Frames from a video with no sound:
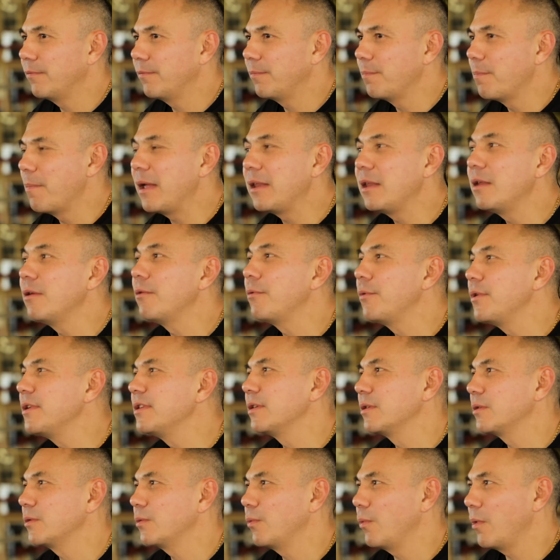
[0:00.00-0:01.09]
Many
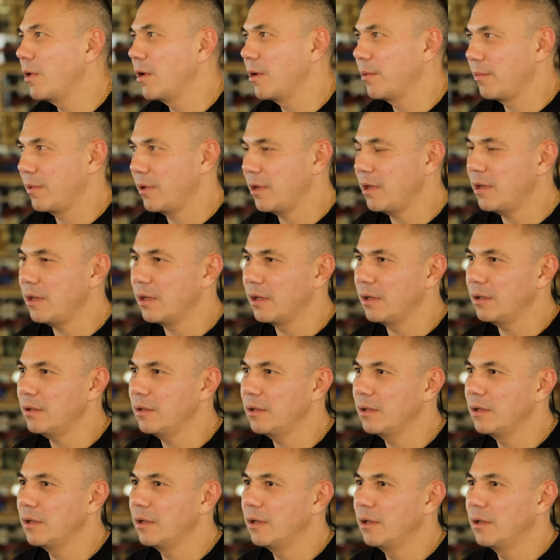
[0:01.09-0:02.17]
reasons why I'm here.
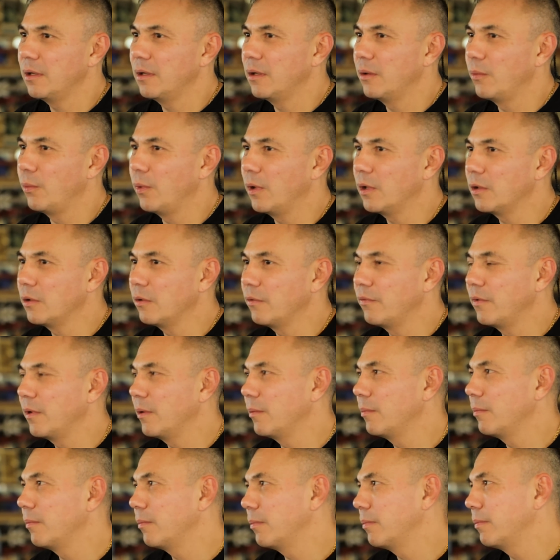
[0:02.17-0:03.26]
One of
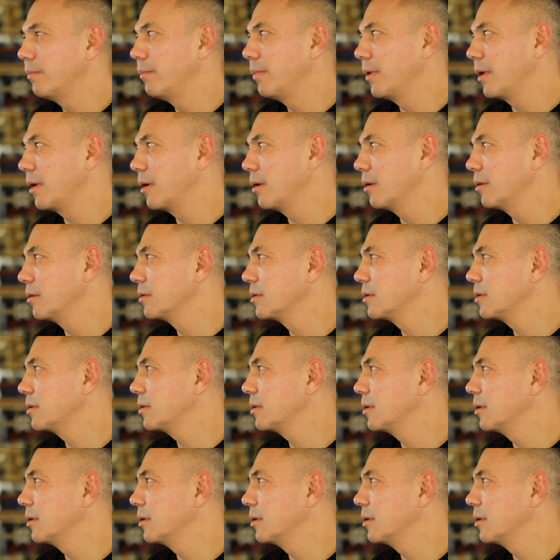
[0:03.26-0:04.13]
them because